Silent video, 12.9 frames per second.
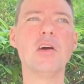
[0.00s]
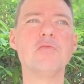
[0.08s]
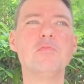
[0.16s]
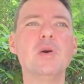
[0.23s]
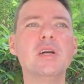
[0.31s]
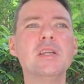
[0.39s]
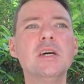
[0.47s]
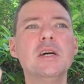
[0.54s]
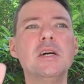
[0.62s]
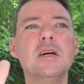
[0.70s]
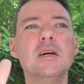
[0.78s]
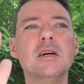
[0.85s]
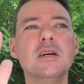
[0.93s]
but
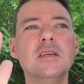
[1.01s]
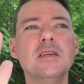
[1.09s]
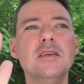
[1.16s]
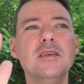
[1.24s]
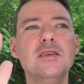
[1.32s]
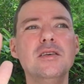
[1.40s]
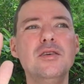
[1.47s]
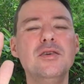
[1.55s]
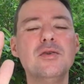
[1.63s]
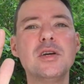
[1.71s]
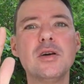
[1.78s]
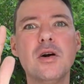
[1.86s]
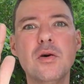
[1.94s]
you
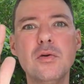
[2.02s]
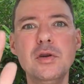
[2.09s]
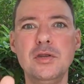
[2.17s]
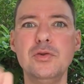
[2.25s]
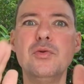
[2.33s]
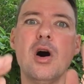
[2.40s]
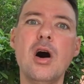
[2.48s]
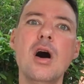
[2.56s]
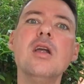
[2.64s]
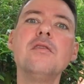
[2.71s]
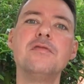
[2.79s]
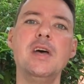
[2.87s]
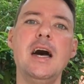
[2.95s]
can only do all
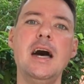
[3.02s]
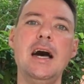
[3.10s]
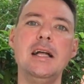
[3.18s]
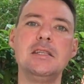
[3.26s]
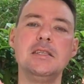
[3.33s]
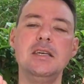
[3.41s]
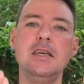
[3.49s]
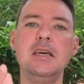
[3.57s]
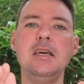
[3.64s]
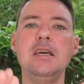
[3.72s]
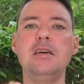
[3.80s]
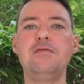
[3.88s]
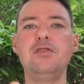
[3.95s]
of that
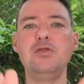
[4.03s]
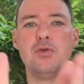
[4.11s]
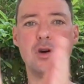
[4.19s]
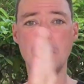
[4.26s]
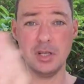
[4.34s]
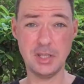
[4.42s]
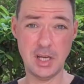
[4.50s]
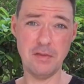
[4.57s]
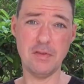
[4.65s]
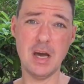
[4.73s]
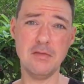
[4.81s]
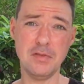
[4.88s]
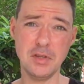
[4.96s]
if you are a safe
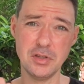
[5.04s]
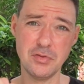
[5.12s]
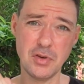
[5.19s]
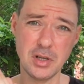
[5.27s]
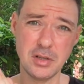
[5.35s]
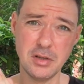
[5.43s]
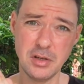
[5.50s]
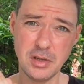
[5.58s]
diving instructor.